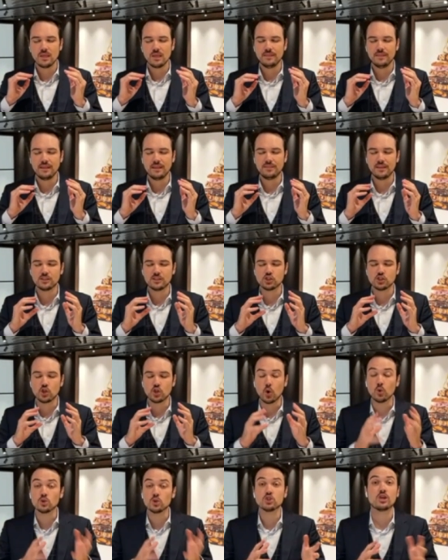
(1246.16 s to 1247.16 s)
that there's
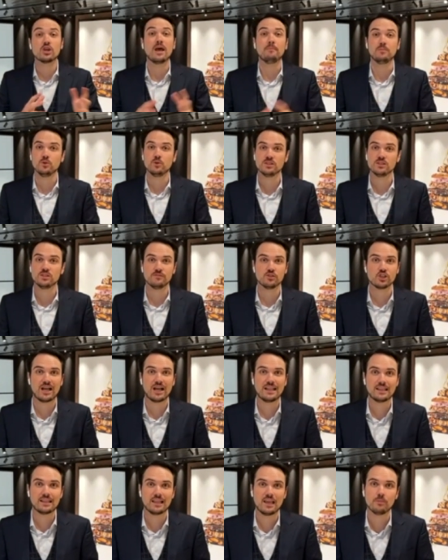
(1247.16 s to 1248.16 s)
no abusive
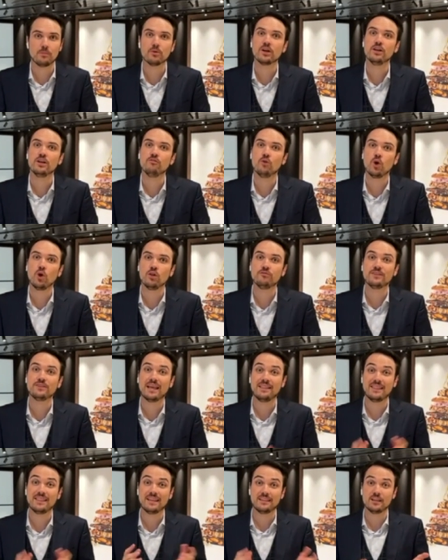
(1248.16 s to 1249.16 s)
child labor involved
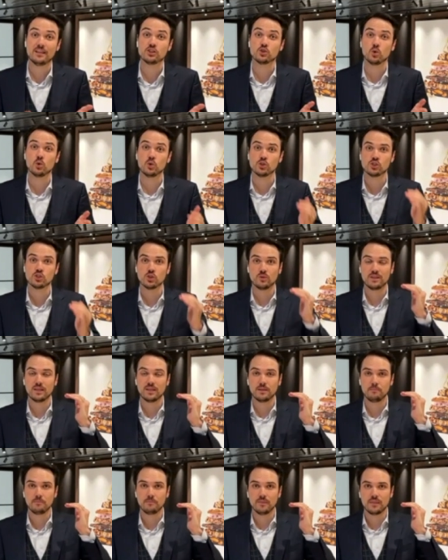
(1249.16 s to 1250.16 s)
and that there's also
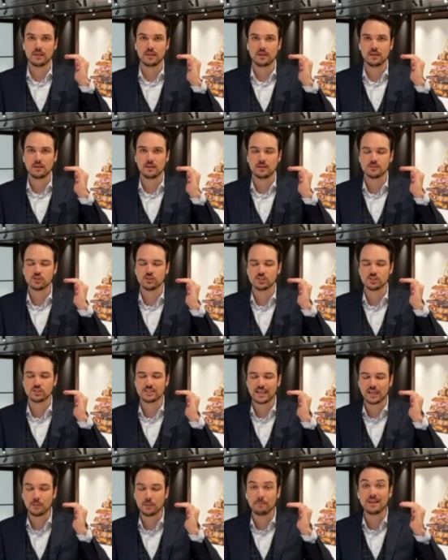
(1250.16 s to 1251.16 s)
the, the
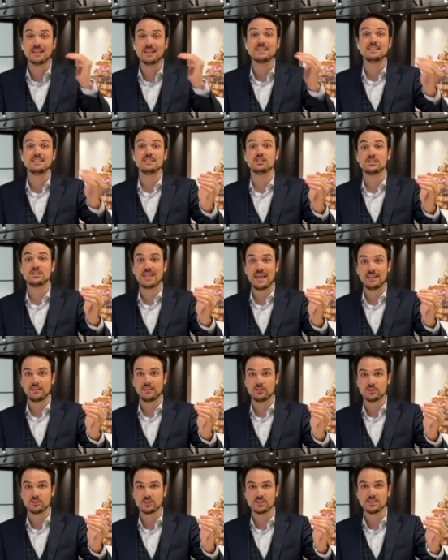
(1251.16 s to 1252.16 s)
sustainability
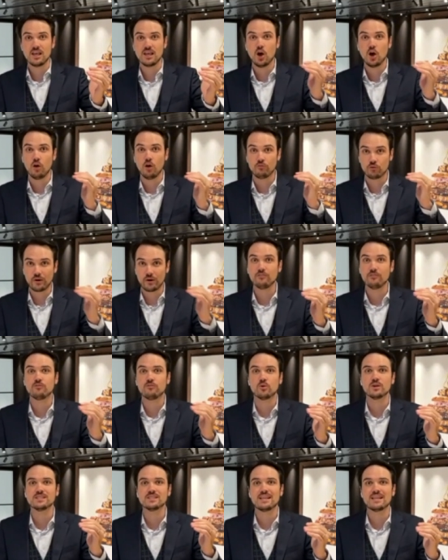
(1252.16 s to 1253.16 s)
standards of
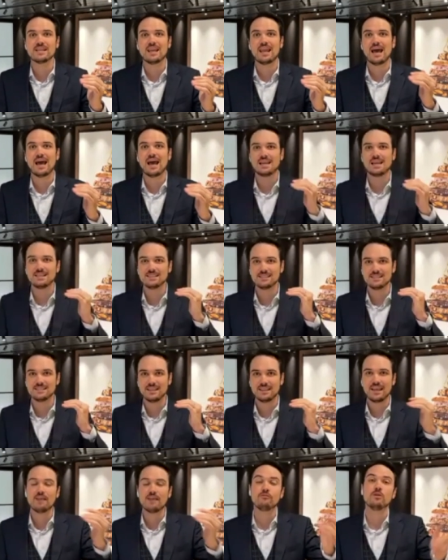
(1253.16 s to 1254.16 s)
Rainforest Alliance that
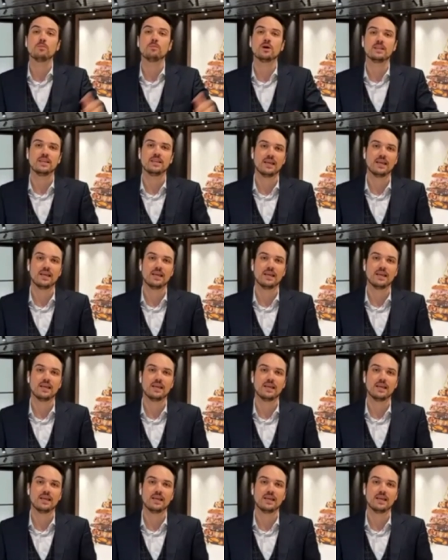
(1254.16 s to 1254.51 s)
everybody